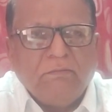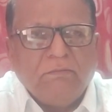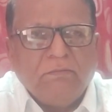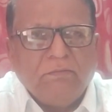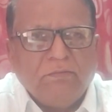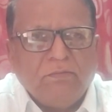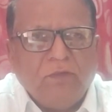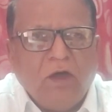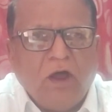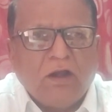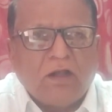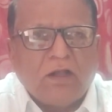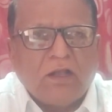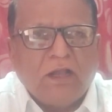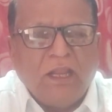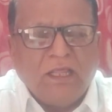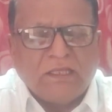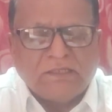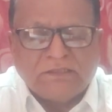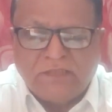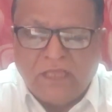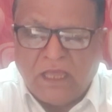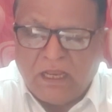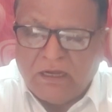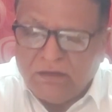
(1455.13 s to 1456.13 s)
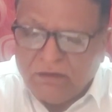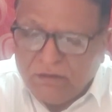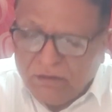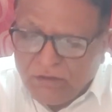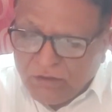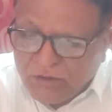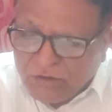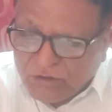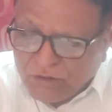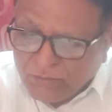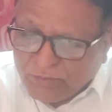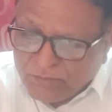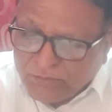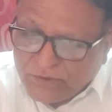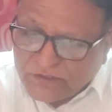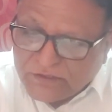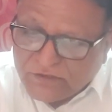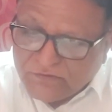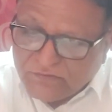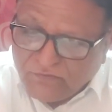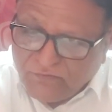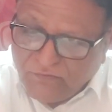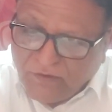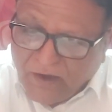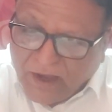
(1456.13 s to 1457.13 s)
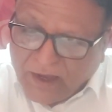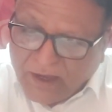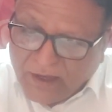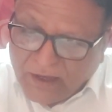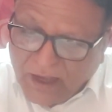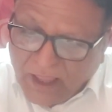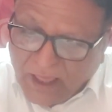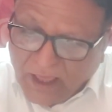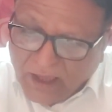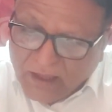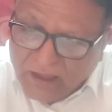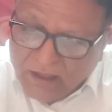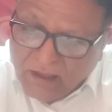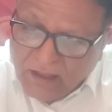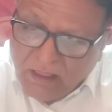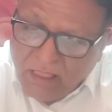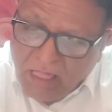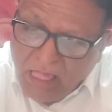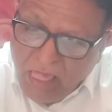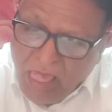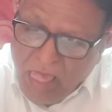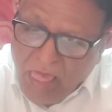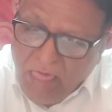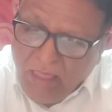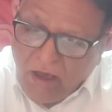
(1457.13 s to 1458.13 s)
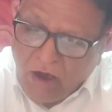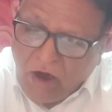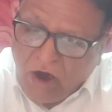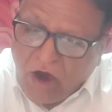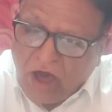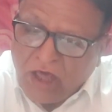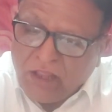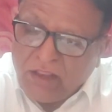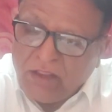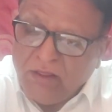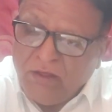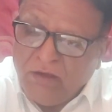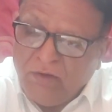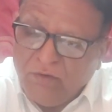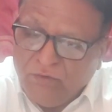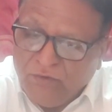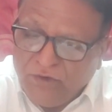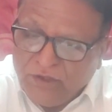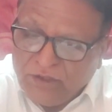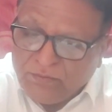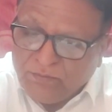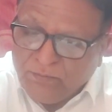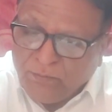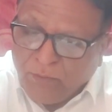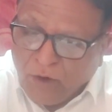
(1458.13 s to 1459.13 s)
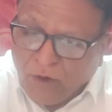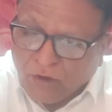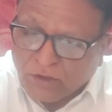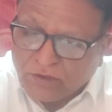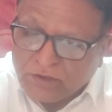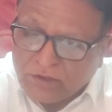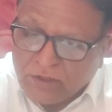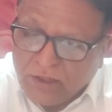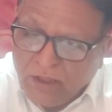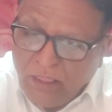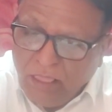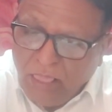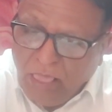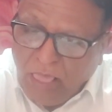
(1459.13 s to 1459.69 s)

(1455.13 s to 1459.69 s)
not less than rupees 1 lakh or with both.